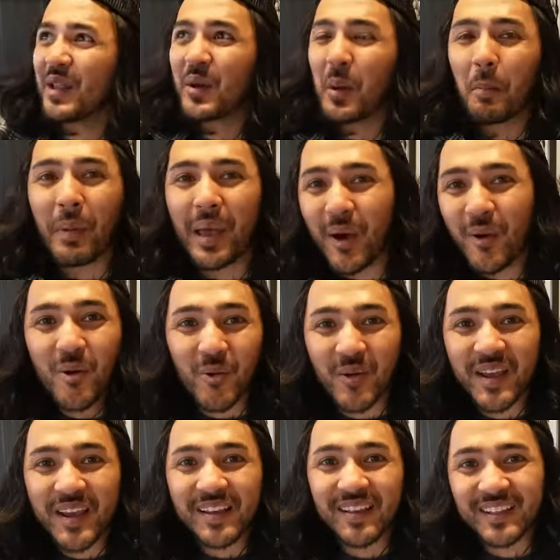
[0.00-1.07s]
little bell will
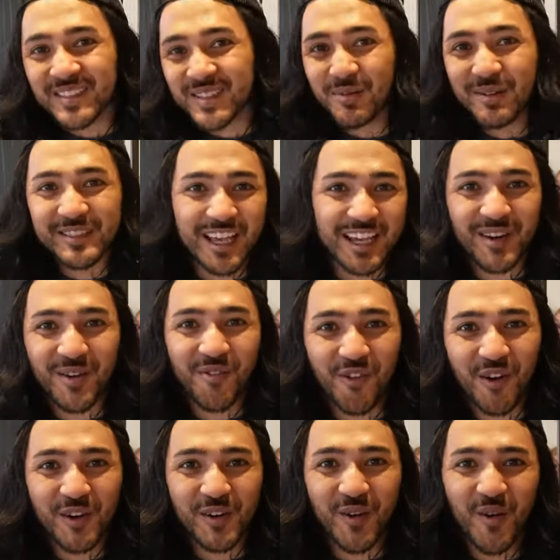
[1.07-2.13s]
ring, like someone's at your
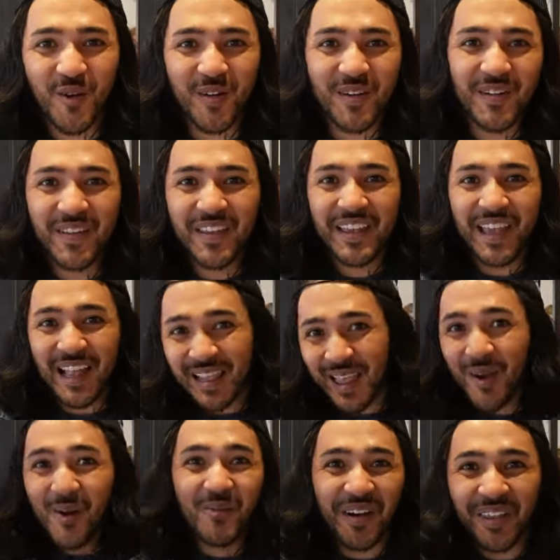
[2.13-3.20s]
front door.
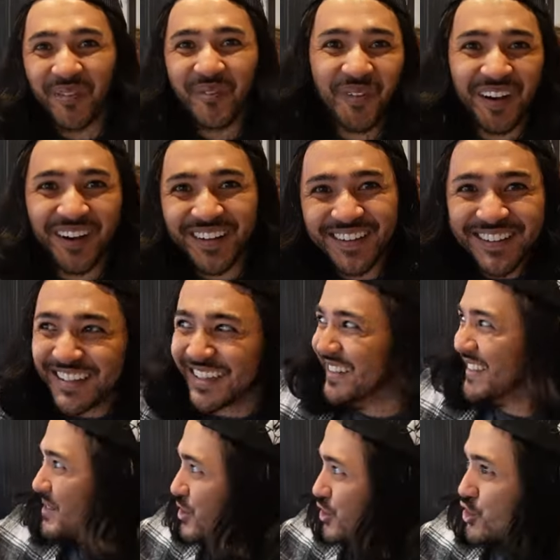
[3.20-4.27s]
Hello, mother. And
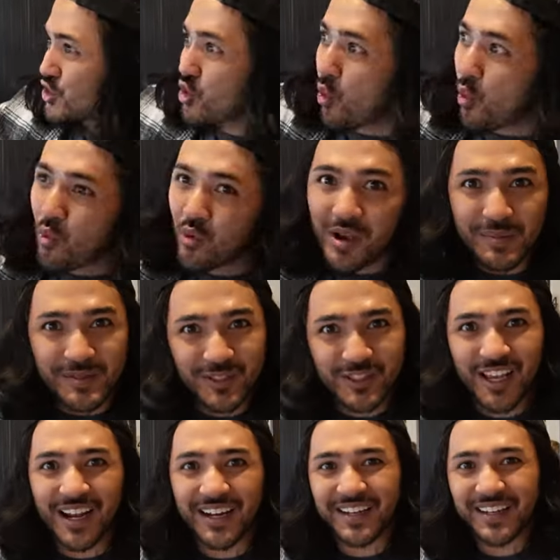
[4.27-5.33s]
then comes
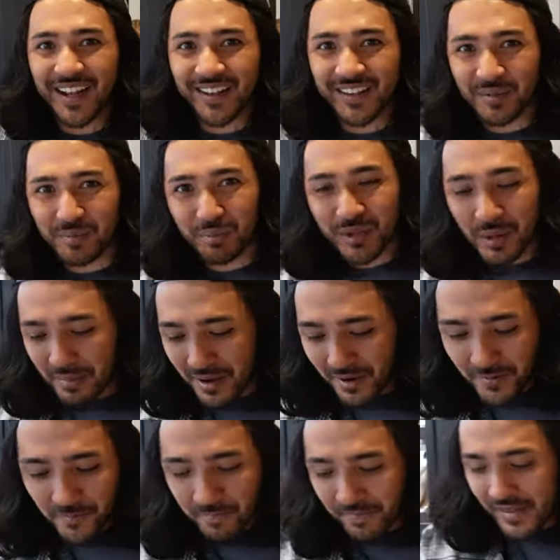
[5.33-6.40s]
sliding down the, the belt.